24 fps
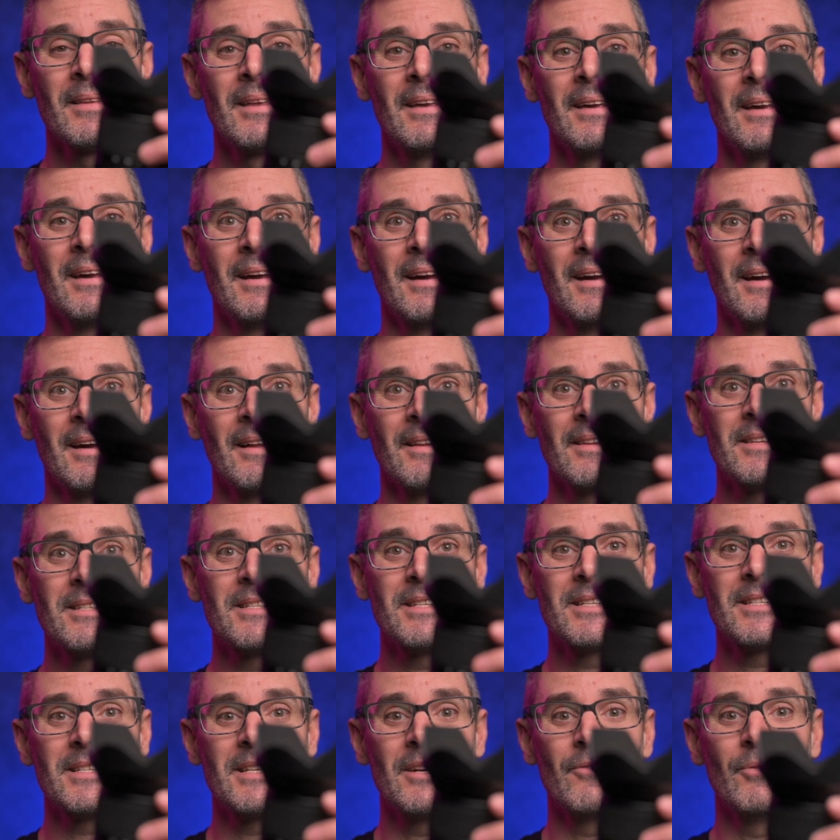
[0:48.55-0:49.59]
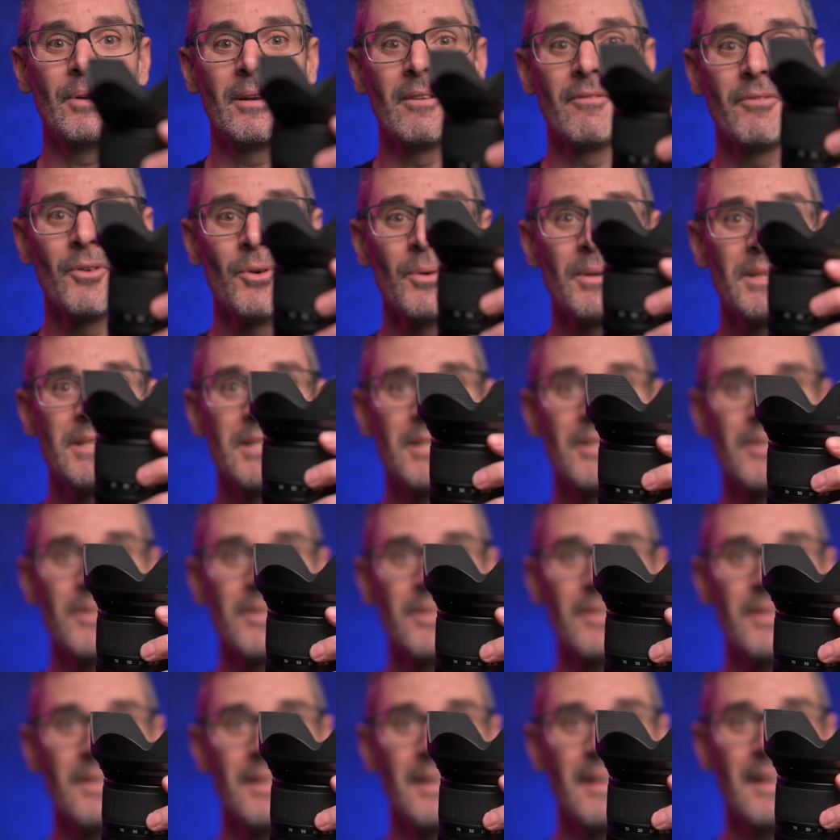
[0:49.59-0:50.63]
And let's just see if we can focus
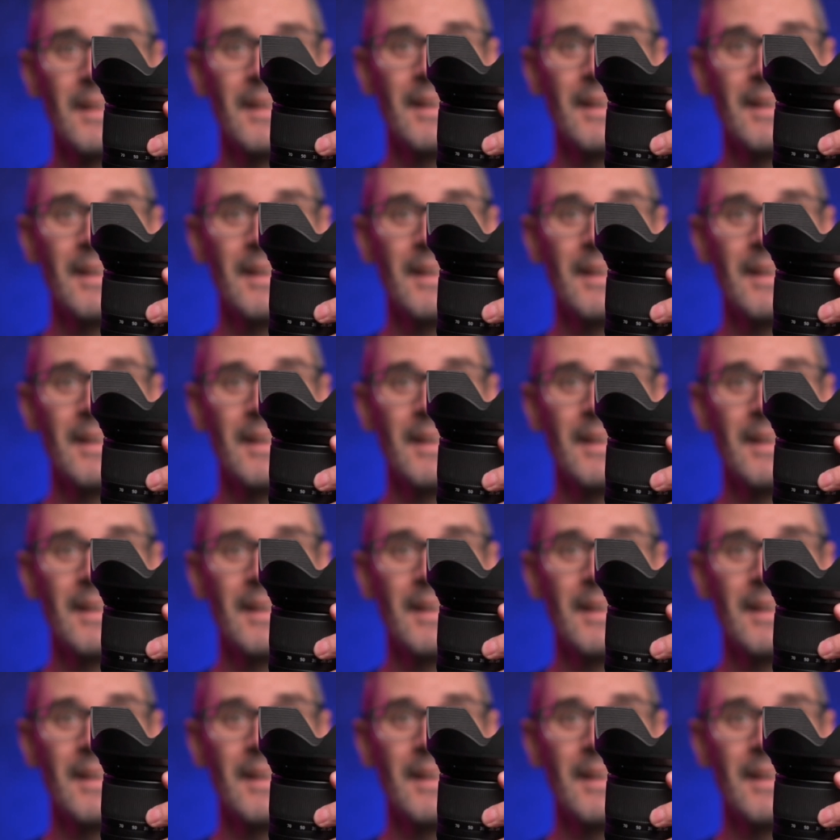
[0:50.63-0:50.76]
here.